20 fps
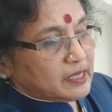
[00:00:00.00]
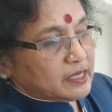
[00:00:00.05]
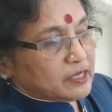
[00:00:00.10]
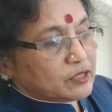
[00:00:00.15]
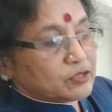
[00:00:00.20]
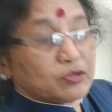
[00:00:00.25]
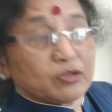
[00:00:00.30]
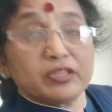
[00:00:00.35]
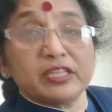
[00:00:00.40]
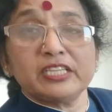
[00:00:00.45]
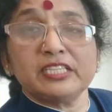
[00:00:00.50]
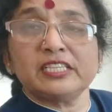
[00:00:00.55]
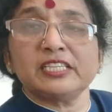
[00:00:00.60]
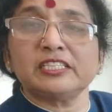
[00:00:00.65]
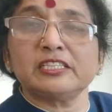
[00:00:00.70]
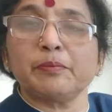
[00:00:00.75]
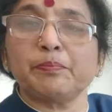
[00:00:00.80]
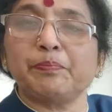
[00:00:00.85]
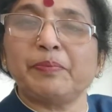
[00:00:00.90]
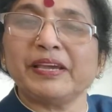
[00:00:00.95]
So this is
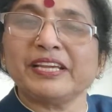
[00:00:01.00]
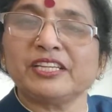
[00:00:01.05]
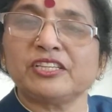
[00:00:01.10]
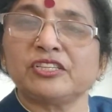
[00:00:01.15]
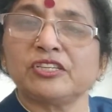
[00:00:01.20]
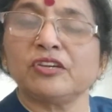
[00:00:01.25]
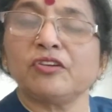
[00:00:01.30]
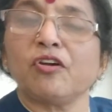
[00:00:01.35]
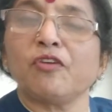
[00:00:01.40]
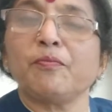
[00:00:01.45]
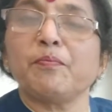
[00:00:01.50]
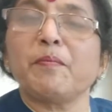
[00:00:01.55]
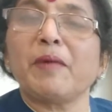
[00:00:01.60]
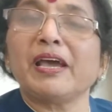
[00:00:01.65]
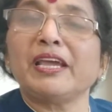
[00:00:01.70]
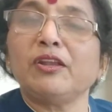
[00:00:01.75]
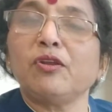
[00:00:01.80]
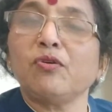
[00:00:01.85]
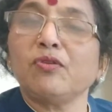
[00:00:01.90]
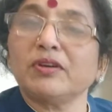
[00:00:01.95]
the picture of
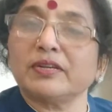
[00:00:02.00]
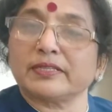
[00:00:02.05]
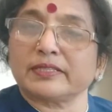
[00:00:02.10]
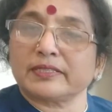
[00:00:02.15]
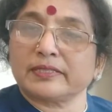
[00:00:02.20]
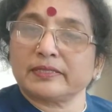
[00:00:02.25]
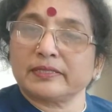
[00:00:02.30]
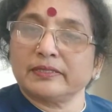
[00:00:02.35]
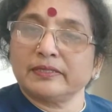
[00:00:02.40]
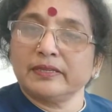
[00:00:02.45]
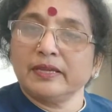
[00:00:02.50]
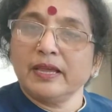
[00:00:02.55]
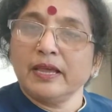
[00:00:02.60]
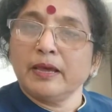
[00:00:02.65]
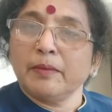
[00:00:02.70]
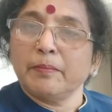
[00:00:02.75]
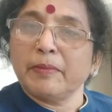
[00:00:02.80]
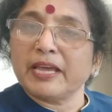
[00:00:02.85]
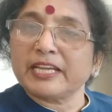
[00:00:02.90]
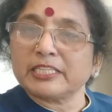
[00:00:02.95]
my locus.
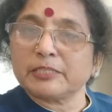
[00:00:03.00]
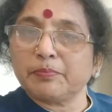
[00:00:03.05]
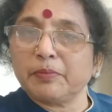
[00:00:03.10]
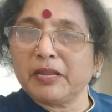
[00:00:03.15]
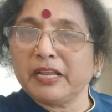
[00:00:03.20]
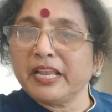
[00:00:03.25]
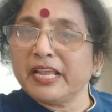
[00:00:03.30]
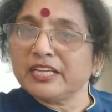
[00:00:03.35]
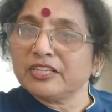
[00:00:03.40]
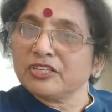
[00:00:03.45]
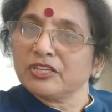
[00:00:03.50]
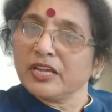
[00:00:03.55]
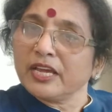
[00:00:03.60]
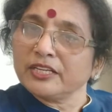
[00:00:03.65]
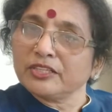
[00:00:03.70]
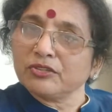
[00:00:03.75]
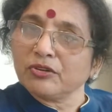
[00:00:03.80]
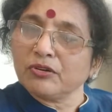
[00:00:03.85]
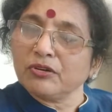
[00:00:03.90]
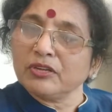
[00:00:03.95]
My explanation,
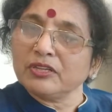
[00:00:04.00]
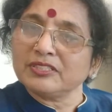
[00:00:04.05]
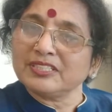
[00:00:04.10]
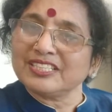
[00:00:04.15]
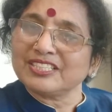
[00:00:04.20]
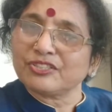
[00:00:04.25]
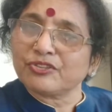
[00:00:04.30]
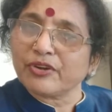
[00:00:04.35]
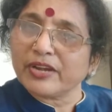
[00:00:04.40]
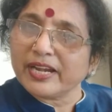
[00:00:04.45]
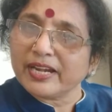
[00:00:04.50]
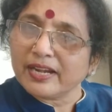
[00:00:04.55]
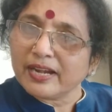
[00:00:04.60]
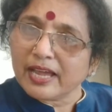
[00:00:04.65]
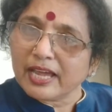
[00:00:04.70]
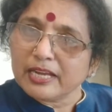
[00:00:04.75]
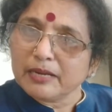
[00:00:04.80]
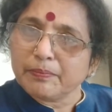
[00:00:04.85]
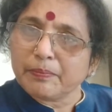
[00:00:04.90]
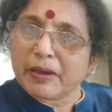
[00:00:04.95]
I told you, it's a straight
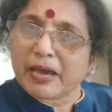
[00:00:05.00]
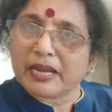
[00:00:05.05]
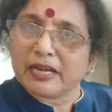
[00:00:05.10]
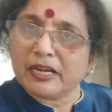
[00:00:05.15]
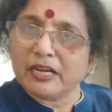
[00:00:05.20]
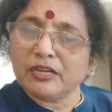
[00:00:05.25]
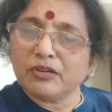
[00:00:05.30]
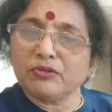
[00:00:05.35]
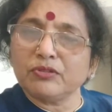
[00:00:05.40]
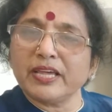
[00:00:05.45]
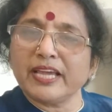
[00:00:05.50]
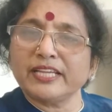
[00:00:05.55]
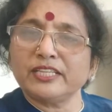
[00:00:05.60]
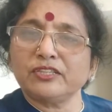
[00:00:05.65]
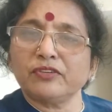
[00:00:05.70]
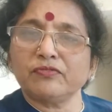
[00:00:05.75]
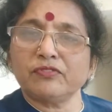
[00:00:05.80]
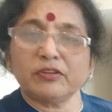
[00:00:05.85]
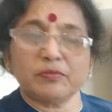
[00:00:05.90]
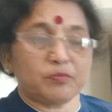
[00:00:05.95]
line parallel to the edge
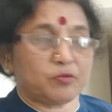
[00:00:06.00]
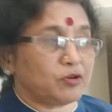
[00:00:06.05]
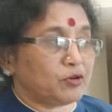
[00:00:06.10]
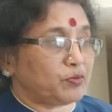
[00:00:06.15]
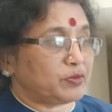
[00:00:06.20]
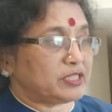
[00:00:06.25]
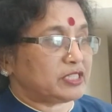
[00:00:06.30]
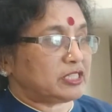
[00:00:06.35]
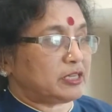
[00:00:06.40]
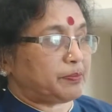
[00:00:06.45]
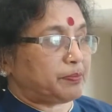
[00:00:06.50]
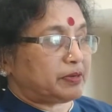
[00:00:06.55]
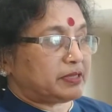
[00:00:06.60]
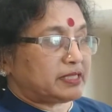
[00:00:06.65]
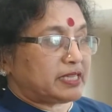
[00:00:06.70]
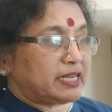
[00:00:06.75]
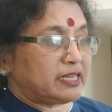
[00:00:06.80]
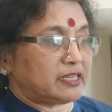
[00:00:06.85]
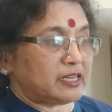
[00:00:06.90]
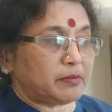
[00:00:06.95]
of the book, which is
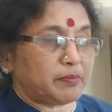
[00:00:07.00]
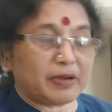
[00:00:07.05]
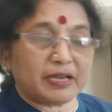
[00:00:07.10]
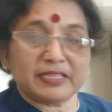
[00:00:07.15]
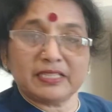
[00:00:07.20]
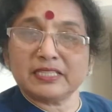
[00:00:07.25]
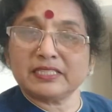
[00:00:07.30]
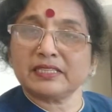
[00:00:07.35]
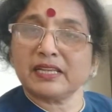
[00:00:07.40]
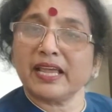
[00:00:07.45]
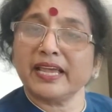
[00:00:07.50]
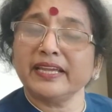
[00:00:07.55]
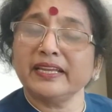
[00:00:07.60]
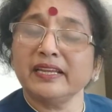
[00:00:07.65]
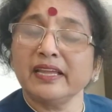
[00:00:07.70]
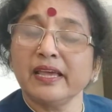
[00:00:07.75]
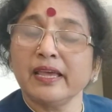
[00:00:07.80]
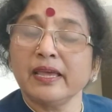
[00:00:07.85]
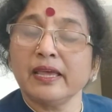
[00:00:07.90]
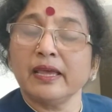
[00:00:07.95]
represented by this
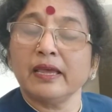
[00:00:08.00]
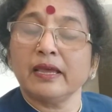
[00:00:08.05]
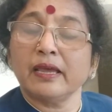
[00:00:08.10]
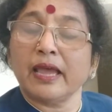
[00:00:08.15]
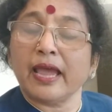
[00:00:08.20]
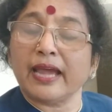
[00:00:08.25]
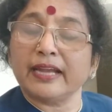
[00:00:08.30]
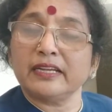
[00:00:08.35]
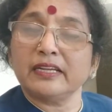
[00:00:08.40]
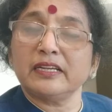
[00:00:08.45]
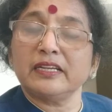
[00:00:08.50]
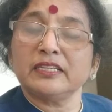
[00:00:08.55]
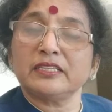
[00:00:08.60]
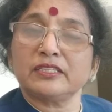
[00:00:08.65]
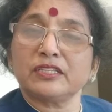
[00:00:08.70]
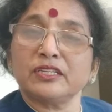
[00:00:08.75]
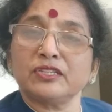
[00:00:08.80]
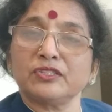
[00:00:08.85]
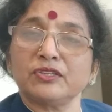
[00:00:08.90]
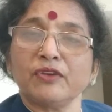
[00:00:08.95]
line at a
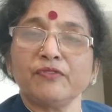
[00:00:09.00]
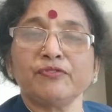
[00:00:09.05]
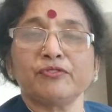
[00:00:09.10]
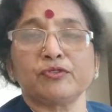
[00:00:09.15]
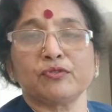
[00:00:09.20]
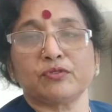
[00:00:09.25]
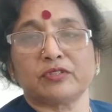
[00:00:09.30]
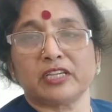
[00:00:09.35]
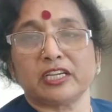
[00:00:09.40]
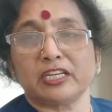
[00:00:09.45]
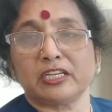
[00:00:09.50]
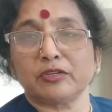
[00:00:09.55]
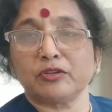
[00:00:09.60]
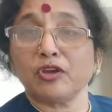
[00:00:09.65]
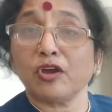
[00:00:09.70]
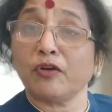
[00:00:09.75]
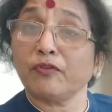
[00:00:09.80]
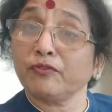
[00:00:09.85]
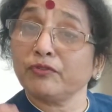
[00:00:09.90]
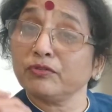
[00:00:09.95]
distance of 2 centimeters. You
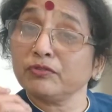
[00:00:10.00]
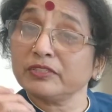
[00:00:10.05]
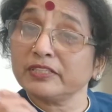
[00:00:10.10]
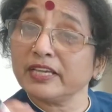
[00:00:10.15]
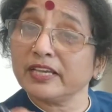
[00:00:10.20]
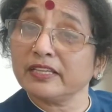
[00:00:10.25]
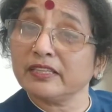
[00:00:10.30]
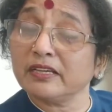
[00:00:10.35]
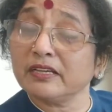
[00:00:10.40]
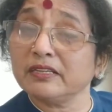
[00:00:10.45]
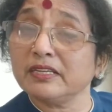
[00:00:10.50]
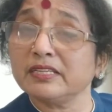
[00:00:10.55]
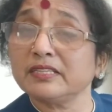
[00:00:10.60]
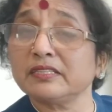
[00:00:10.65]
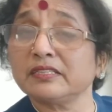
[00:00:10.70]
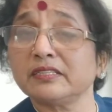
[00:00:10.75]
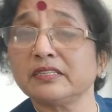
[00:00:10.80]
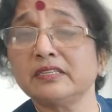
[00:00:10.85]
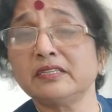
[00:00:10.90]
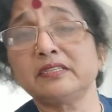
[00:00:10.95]
have to say the
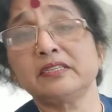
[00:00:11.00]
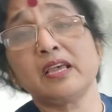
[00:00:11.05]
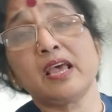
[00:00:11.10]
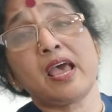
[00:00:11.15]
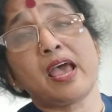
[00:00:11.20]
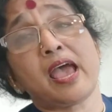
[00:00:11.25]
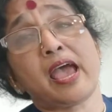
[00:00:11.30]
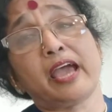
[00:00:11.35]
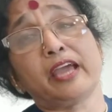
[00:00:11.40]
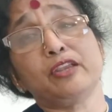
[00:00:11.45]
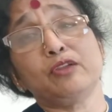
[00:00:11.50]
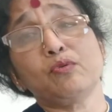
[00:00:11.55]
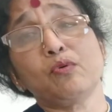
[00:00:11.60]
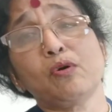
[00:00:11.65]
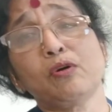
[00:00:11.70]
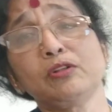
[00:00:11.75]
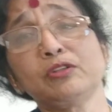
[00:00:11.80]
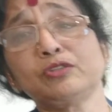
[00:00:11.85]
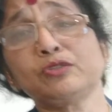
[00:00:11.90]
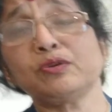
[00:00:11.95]
distance, and you
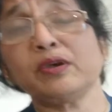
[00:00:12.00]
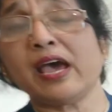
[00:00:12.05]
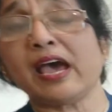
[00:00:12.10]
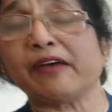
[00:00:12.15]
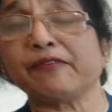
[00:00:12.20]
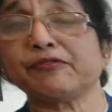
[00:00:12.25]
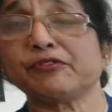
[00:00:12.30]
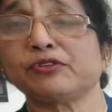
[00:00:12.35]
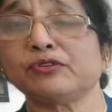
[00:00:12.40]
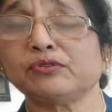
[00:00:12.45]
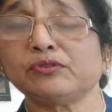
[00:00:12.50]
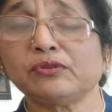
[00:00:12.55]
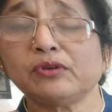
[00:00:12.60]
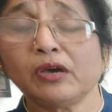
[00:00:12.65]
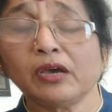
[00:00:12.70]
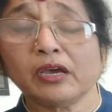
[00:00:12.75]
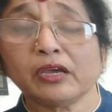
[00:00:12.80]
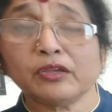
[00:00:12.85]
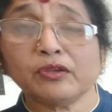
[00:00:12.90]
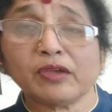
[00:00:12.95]
also have
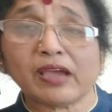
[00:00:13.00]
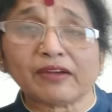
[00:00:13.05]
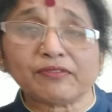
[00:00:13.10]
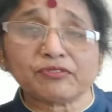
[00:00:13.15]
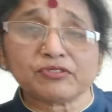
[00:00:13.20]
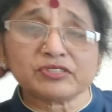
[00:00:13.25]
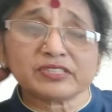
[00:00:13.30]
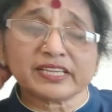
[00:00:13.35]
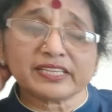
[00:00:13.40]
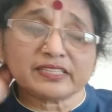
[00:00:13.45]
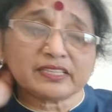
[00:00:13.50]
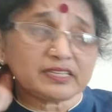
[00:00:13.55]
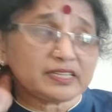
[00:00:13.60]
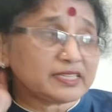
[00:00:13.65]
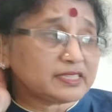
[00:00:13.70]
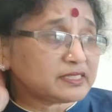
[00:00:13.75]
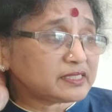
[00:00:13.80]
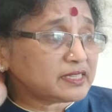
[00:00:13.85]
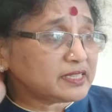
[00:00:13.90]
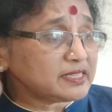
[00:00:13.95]
to say the
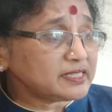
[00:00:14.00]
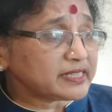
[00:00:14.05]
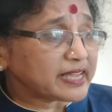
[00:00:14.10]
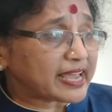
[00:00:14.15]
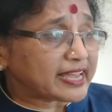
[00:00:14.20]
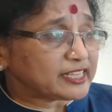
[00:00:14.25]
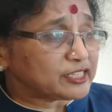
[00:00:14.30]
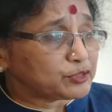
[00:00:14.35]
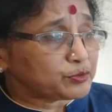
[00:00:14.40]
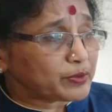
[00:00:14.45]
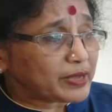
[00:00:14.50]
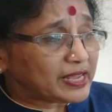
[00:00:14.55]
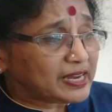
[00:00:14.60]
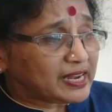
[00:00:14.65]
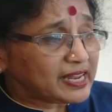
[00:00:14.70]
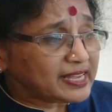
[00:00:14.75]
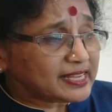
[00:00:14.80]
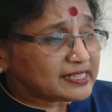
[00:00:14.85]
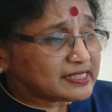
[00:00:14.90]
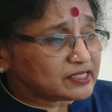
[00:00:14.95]
distance as well
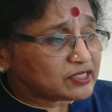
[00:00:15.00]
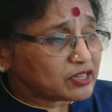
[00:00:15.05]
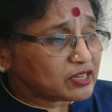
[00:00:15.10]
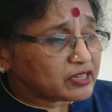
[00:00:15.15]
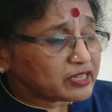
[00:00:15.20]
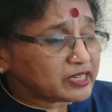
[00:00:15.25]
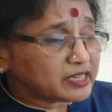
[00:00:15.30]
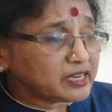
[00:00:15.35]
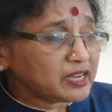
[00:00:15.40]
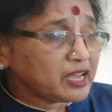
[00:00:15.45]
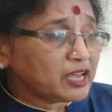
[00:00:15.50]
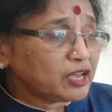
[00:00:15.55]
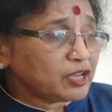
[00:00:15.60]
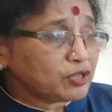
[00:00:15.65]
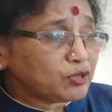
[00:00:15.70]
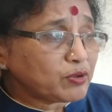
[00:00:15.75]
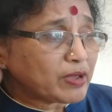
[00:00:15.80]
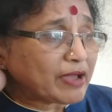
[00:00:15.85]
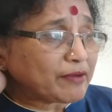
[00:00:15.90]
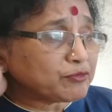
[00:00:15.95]
as, children,
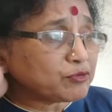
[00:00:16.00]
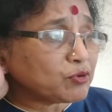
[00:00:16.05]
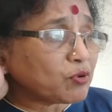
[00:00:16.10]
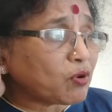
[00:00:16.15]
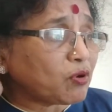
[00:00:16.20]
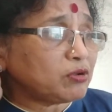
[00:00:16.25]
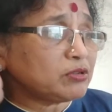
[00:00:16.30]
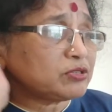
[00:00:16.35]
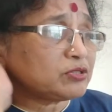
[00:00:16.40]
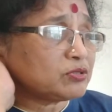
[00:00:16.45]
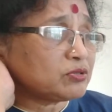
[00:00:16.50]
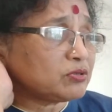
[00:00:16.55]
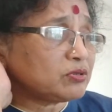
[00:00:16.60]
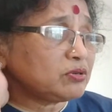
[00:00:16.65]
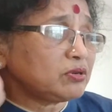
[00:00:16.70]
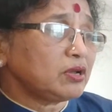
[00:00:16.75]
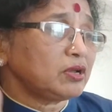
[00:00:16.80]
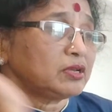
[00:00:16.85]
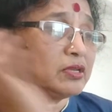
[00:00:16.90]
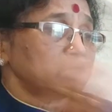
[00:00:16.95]
you have to
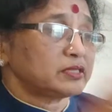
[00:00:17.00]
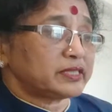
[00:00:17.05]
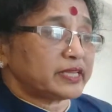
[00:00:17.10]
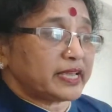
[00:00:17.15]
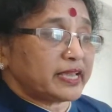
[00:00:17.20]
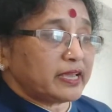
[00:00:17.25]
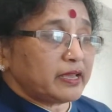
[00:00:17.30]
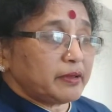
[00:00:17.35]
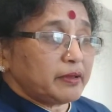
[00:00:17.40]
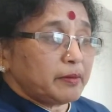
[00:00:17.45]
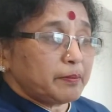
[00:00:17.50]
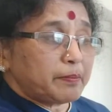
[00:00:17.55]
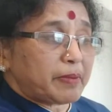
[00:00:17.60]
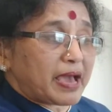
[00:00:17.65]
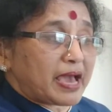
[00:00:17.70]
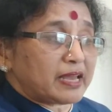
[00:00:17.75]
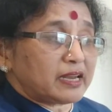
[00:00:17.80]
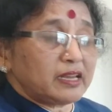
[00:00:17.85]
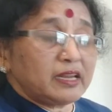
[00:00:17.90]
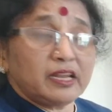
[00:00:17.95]
also say
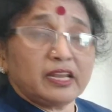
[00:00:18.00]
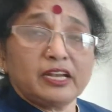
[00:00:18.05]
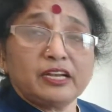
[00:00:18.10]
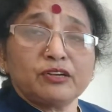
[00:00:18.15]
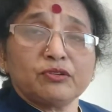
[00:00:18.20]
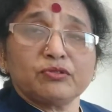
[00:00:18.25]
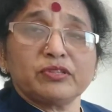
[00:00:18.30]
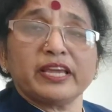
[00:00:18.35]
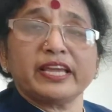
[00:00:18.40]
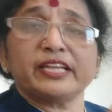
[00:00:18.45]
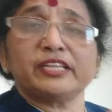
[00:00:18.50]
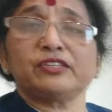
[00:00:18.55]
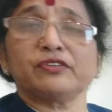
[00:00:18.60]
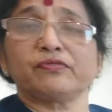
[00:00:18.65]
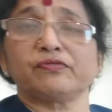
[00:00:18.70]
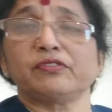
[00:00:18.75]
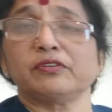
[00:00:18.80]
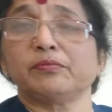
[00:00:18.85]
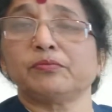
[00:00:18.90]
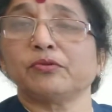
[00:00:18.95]
parallel to the edge
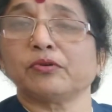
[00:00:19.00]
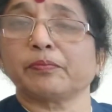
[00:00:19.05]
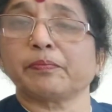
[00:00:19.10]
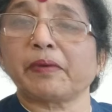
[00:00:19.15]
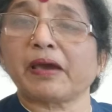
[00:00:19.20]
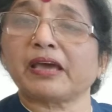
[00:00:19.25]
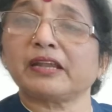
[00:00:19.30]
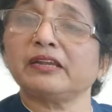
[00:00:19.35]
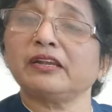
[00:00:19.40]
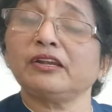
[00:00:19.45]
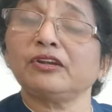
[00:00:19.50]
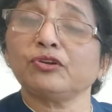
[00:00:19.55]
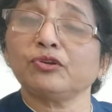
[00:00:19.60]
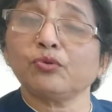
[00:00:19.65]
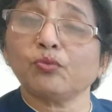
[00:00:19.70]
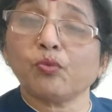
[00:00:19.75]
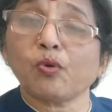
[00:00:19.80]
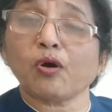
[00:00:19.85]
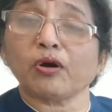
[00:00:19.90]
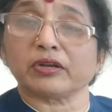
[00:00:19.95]
of the book. Parallel to
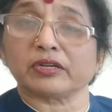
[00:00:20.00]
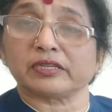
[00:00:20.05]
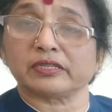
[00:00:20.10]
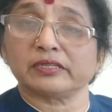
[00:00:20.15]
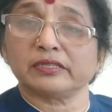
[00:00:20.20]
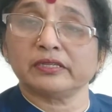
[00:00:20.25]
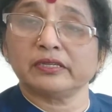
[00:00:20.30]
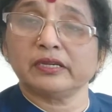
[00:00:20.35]
what?